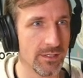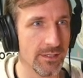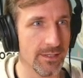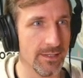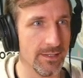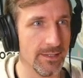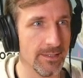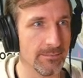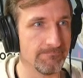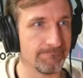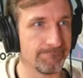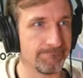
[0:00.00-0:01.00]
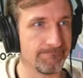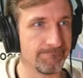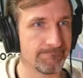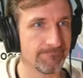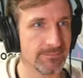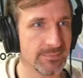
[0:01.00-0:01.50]
Um,
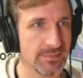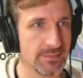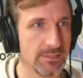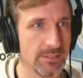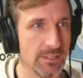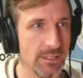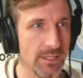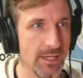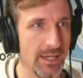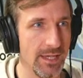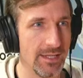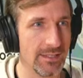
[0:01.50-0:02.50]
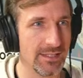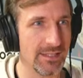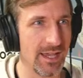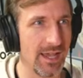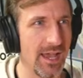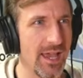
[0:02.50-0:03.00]
and I think,
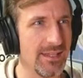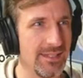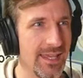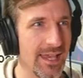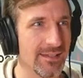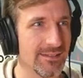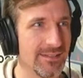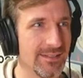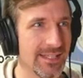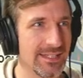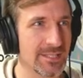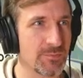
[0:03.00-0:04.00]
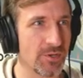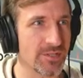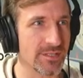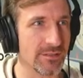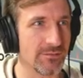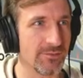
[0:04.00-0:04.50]
I yeah, like this
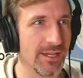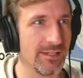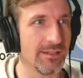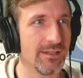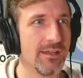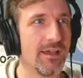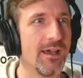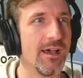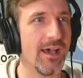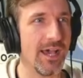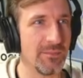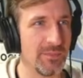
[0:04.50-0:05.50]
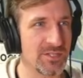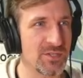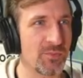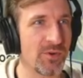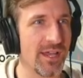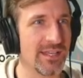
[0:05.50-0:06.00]
person, right? I'd be
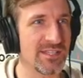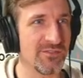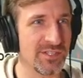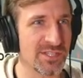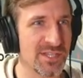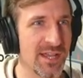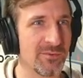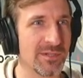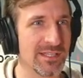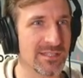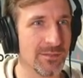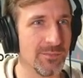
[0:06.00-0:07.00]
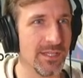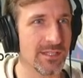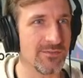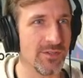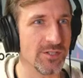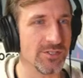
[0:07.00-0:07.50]
surprised if it does not release on
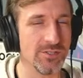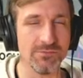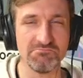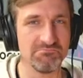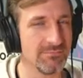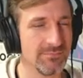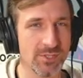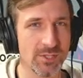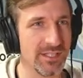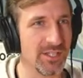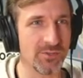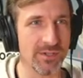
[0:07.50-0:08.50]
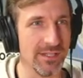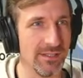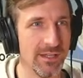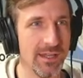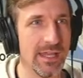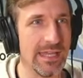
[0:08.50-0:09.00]
PSVR 2. Totally agree.
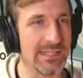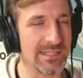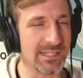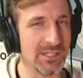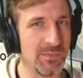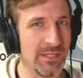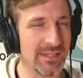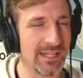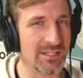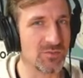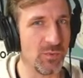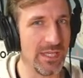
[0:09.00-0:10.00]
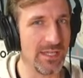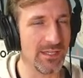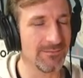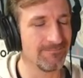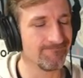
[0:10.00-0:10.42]
Is it going to be in the next week?